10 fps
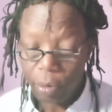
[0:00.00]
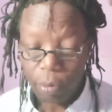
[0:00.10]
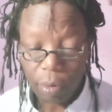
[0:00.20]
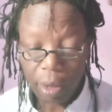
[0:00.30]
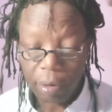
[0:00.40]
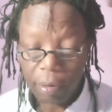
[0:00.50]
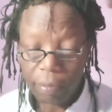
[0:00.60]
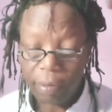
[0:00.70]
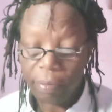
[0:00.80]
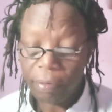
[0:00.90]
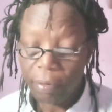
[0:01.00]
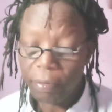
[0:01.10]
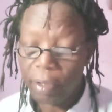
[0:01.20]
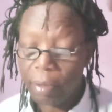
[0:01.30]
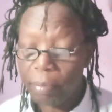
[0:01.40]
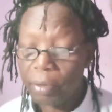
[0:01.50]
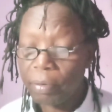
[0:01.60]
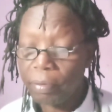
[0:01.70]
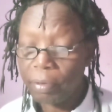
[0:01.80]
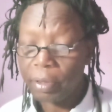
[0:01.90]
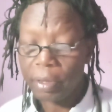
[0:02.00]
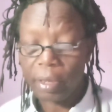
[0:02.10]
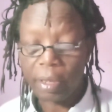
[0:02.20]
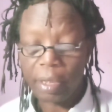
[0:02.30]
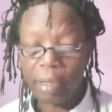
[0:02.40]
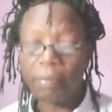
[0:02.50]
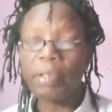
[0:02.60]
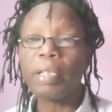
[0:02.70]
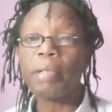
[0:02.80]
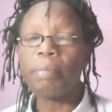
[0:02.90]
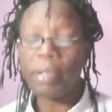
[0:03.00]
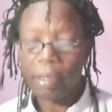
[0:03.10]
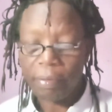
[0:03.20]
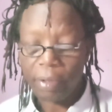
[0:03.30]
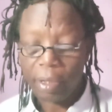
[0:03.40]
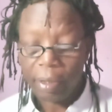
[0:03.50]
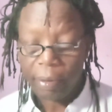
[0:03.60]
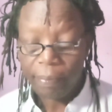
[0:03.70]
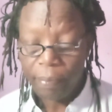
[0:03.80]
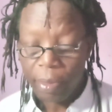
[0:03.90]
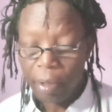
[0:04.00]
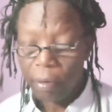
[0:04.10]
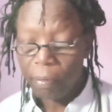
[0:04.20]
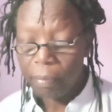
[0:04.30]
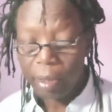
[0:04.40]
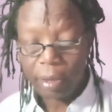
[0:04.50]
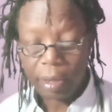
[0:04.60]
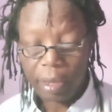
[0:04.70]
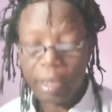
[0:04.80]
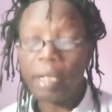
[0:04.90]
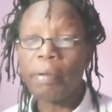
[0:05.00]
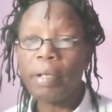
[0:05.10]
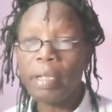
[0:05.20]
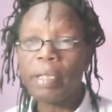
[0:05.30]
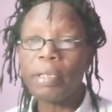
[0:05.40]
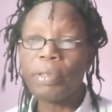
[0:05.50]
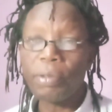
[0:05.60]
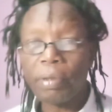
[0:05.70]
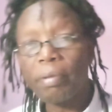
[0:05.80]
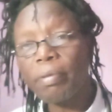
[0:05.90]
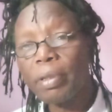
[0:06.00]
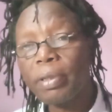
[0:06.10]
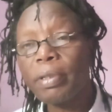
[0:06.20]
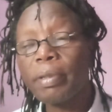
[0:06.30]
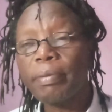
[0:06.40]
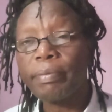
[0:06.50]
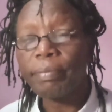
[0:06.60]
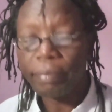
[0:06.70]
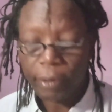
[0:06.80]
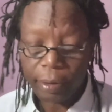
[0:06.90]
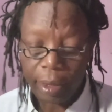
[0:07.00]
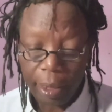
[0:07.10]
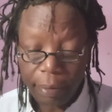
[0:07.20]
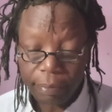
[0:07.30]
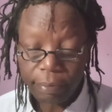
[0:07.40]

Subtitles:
One of the four fundamental forces that govern the behavior of matter in our universe. Okay?